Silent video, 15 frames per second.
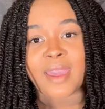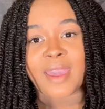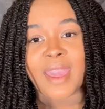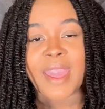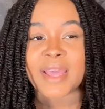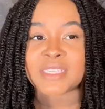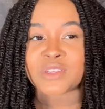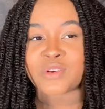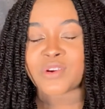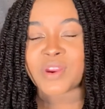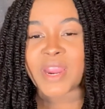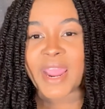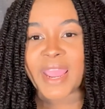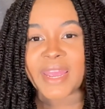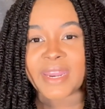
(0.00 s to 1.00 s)
has
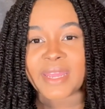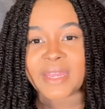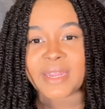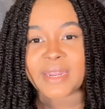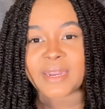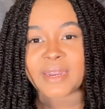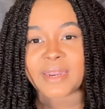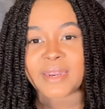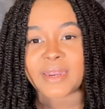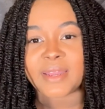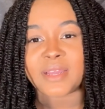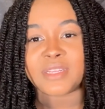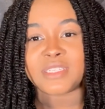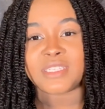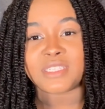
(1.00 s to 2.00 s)
created
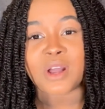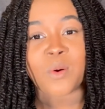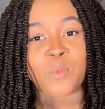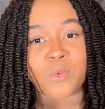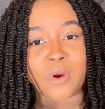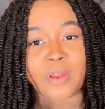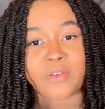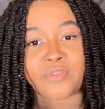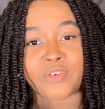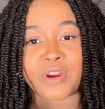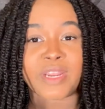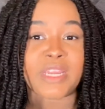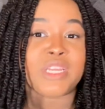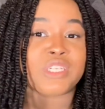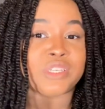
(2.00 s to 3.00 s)
someone for
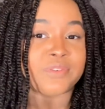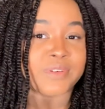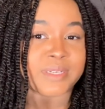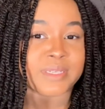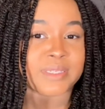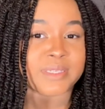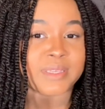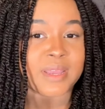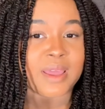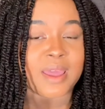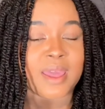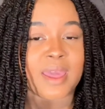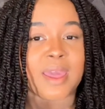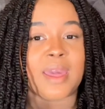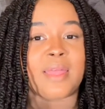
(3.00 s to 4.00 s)
each of us.
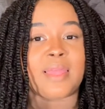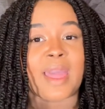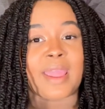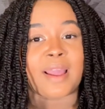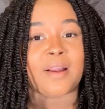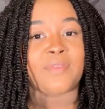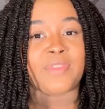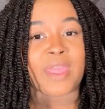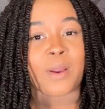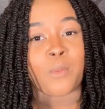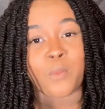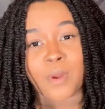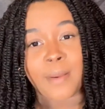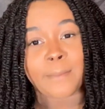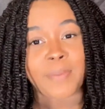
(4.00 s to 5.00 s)
Like that
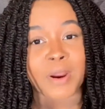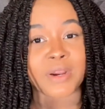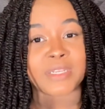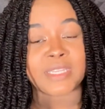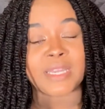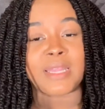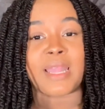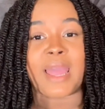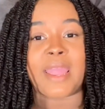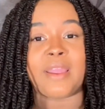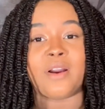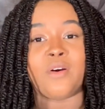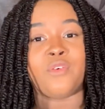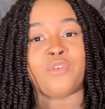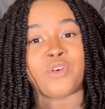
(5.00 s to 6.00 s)
one person,
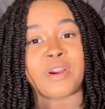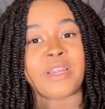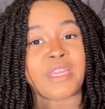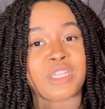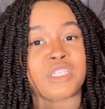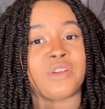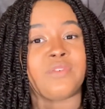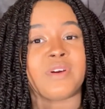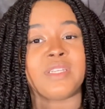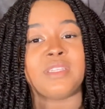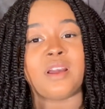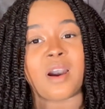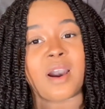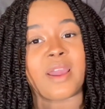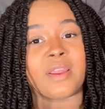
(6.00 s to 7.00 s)
like for each of us,
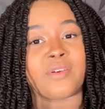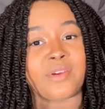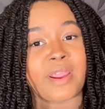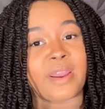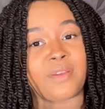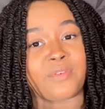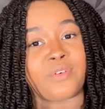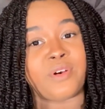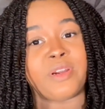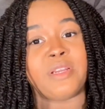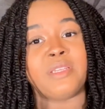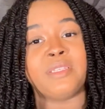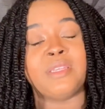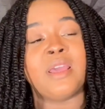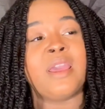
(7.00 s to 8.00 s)
God created for
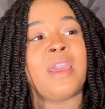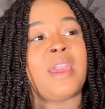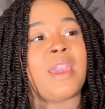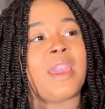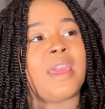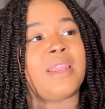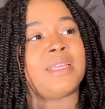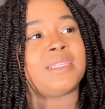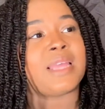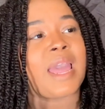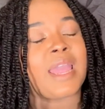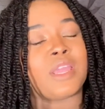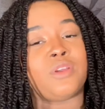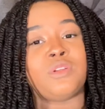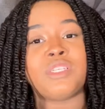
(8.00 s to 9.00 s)
us. And it's
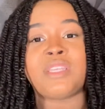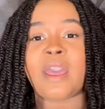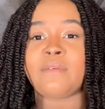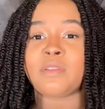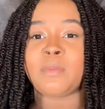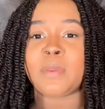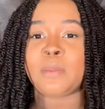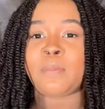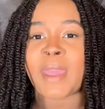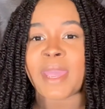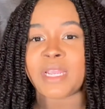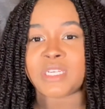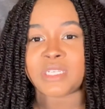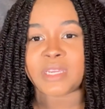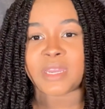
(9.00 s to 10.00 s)
like, you just have to be
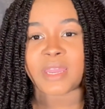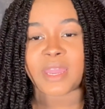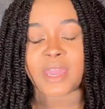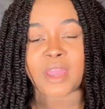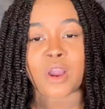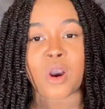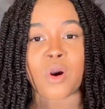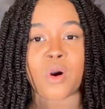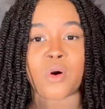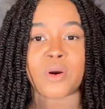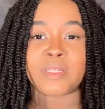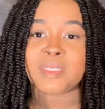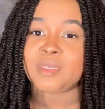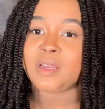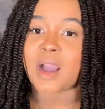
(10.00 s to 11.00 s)
patient and go
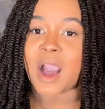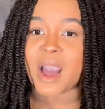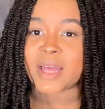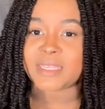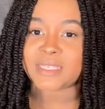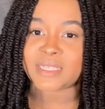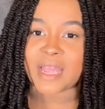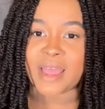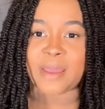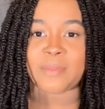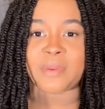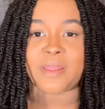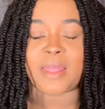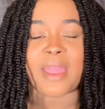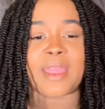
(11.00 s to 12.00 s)
on God's
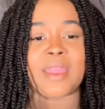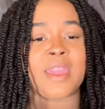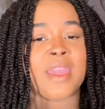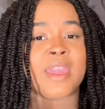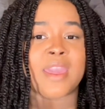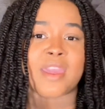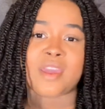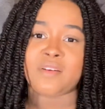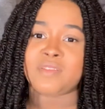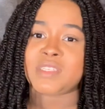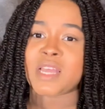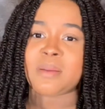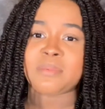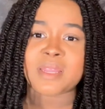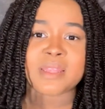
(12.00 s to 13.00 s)
timing. Like if
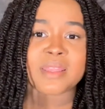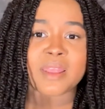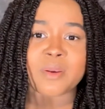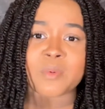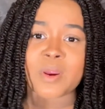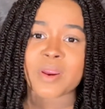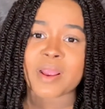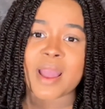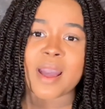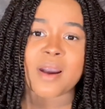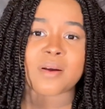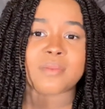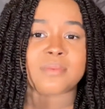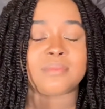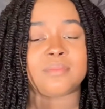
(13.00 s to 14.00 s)
something didn't work
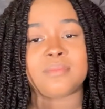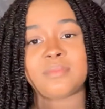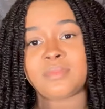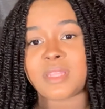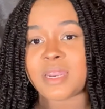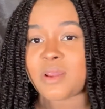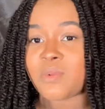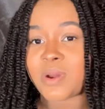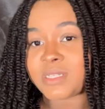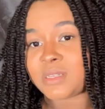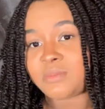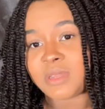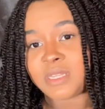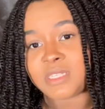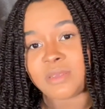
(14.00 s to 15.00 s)
out, then it
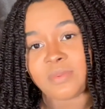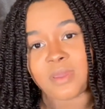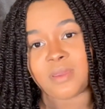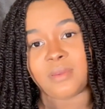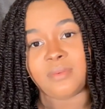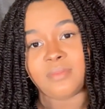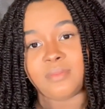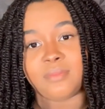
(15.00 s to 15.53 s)
wasn't meant to be,